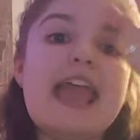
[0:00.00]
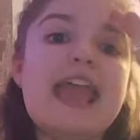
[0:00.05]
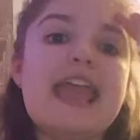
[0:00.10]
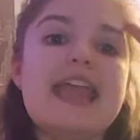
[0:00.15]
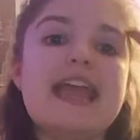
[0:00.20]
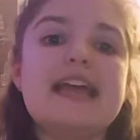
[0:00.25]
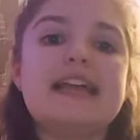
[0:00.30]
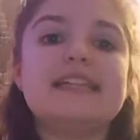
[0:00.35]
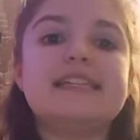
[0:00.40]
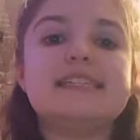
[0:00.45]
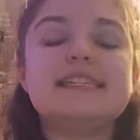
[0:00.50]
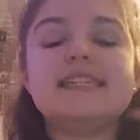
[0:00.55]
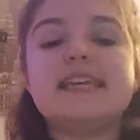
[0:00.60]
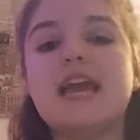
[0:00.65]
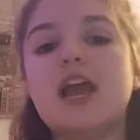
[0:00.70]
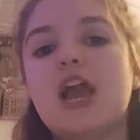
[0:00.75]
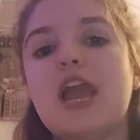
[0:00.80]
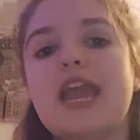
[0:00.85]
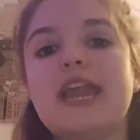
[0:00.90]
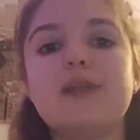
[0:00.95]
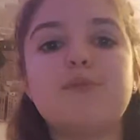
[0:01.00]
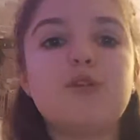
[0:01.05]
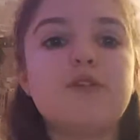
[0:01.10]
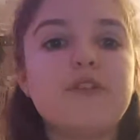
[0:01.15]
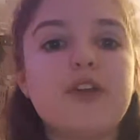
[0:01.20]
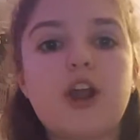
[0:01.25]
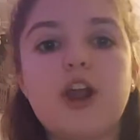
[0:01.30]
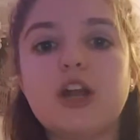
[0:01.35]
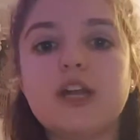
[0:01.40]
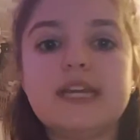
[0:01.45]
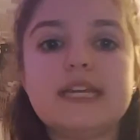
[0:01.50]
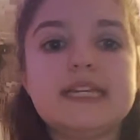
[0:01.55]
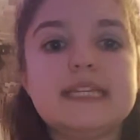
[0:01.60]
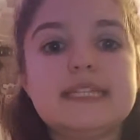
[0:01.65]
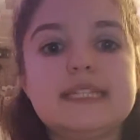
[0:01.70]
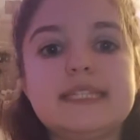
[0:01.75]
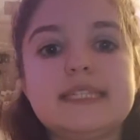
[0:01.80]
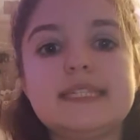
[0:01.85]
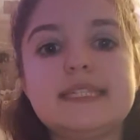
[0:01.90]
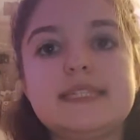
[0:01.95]
And anamorphic art
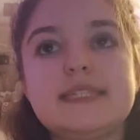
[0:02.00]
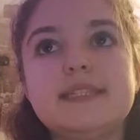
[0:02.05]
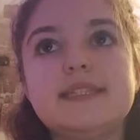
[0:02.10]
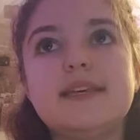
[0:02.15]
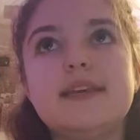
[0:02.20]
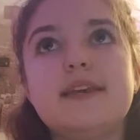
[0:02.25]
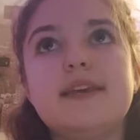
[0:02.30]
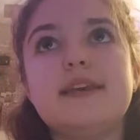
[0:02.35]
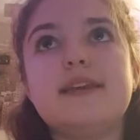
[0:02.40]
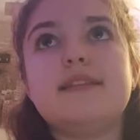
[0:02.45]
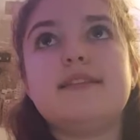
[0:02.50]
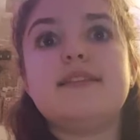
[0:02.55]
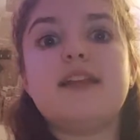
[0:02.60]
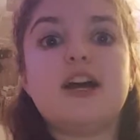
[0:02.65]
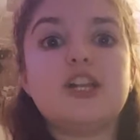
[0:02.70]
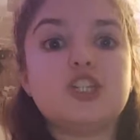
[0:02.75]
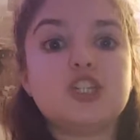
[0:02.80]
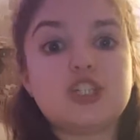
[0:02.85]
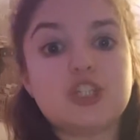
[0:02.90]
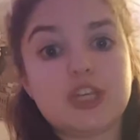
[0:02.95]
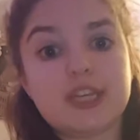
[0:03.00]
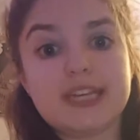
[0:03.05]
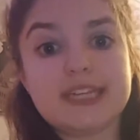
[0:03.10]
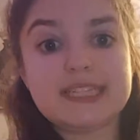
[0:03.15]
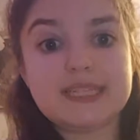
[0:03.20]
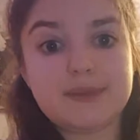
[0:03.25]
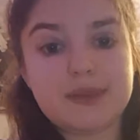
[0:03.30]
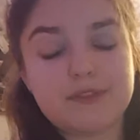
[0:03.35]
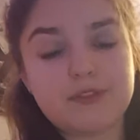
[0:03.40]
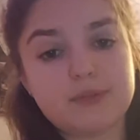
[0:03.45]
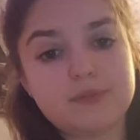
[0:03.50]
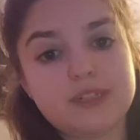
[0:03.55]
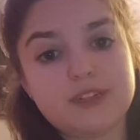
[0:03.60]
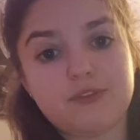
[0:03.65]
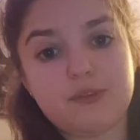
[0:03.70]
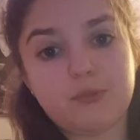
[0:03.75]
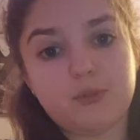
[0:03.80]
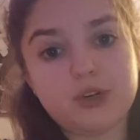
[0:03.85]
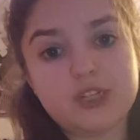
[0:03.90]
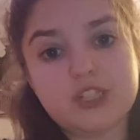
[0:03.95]
is not just looking at something from
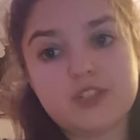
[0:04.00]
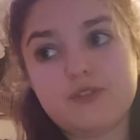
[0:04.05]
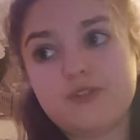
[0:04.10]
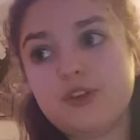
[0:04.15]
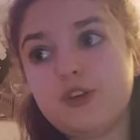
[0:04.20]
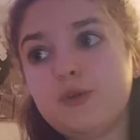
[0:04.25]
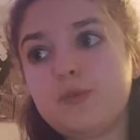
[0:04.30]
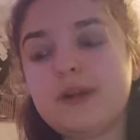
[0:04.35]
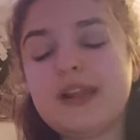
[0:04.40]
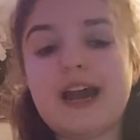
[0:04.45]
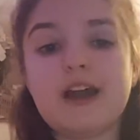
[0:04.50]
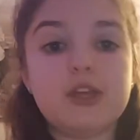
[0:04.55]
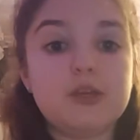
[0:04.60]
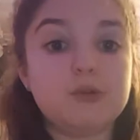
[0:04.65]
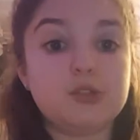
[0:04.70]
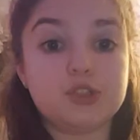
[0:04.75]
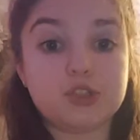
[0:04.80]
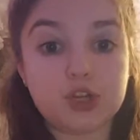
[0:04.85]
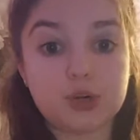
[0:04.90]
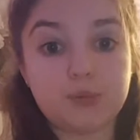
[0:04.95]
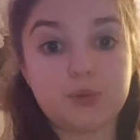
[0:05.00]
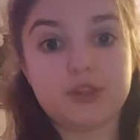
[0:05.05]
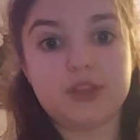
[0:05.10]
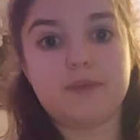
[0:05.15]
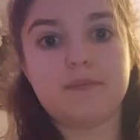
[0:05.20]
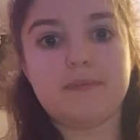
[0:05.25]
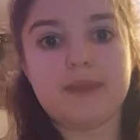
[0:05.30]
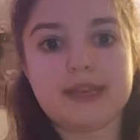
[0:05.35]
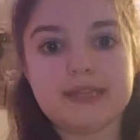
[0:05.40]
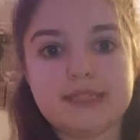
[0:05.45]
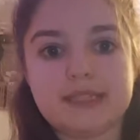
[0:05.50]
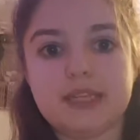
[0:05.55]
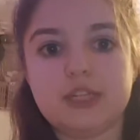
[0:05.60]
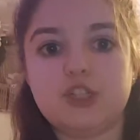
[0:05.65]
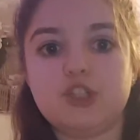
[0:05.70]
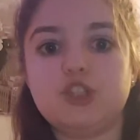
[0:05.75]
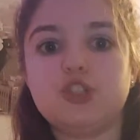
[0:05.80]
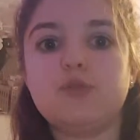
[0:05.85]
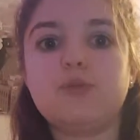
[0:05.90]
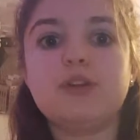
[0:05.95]
different points of view, but how you interpret the
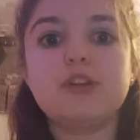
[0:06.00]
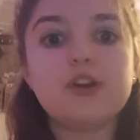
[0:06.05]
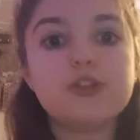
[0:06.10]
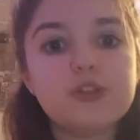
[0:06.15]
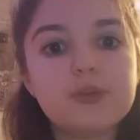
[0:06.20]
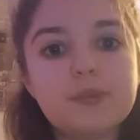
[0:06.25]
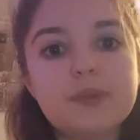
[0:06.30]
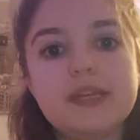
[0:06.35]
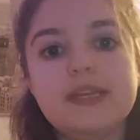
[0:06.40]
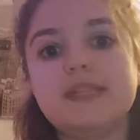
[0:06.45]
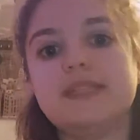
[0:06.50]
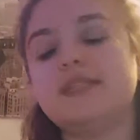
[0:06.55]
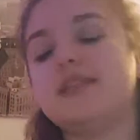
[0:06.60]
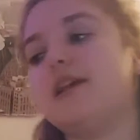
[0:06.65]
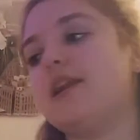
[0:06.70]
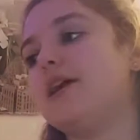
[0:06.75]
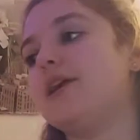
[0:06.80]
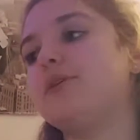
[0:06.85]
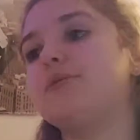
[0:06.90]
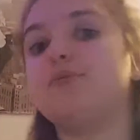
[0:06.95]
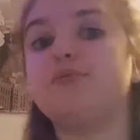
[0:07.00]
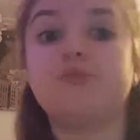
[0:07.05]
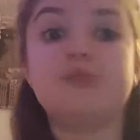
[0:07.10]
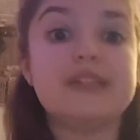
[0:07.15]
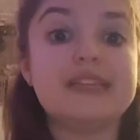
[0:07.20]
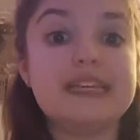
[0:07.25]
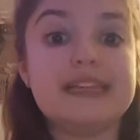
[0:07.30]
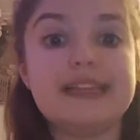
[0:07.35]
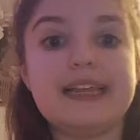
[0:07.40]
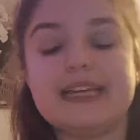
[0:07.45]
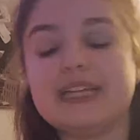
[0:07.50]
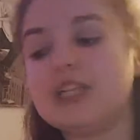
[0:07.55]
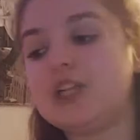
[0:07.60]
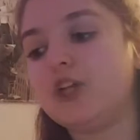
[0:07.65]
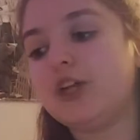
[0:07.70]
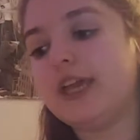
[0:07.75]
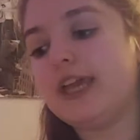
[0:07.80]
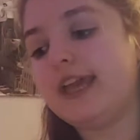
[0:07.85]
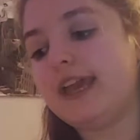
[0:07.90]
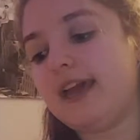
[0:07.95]
message. So another piece that I really liked
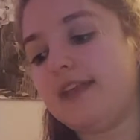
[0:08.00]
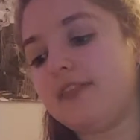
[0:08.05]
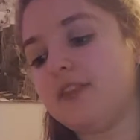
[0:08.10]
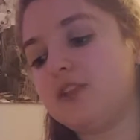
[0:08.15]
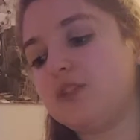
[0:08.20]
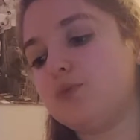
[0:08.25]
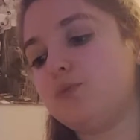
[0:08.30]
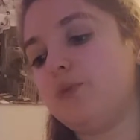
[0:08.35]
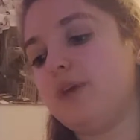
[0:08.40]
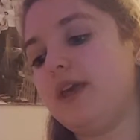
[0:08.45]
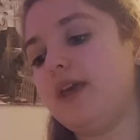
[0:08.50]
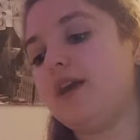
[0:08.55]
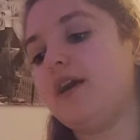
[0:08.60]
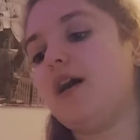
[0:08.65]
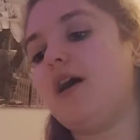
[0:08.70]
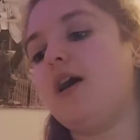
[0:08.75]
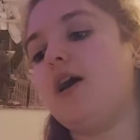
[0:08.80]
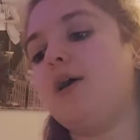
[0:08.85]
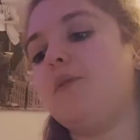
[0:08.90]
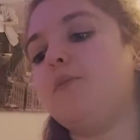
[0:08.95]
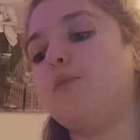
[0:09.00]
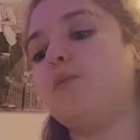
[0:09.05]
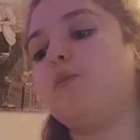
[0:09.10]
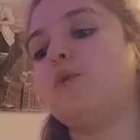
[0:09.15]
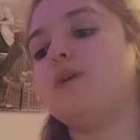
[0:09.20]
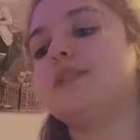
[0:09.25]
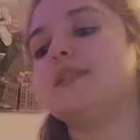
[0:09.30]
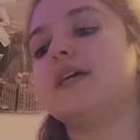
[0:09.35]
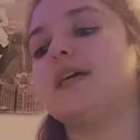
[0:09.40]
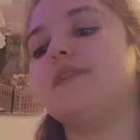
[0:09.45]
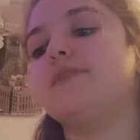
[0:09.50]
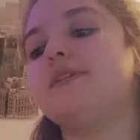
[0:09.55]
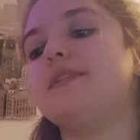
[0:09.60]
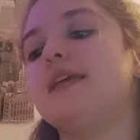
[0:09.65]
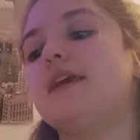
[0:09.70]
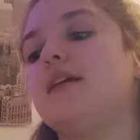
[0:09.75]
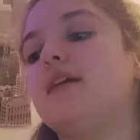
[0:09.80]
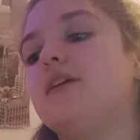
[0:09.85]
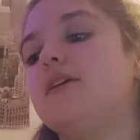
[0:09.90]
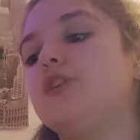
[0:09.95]
looking at this week was kind of a
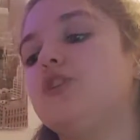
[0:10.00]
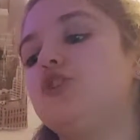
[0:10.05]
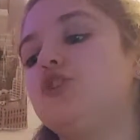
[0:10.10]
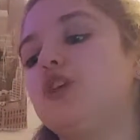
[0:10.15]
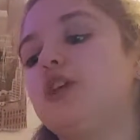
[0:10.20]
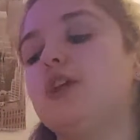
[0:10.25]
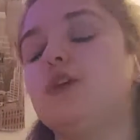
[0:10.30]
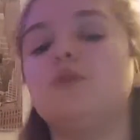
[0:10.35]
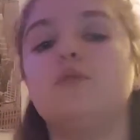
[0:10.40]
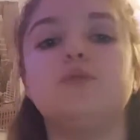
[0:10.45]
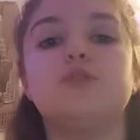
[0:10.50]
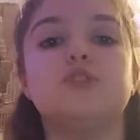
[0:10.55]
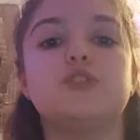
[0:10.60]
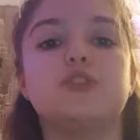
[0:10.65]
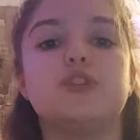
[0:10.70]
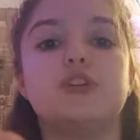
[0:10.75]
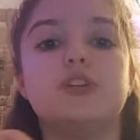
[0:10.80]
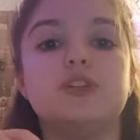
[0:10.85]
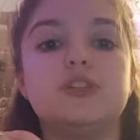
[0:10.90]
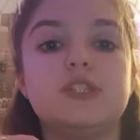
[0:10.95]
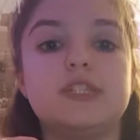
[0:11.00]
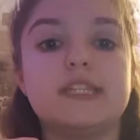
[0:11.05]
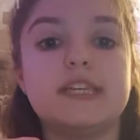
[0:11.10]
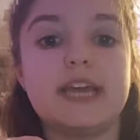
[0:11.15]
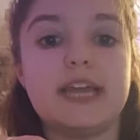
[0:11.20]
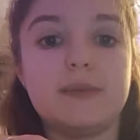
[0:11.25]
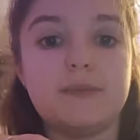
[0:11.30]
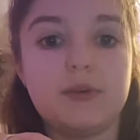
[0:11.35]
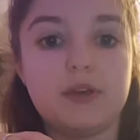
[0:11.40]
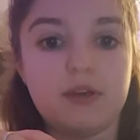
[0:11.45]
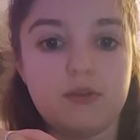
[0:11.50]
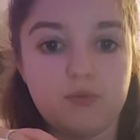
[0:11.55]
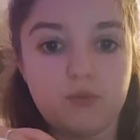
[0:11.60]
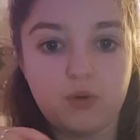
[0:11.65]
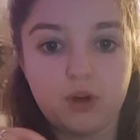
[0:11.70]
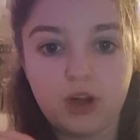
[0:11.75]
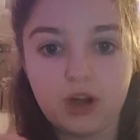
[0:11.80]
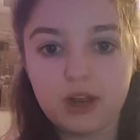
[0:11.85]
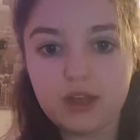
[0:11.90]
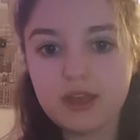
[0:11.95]
take on Jenny Holzer's type of
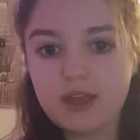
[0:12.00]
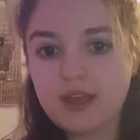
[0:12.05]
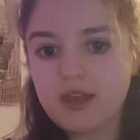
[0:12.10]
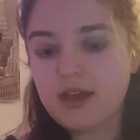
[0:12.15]
work.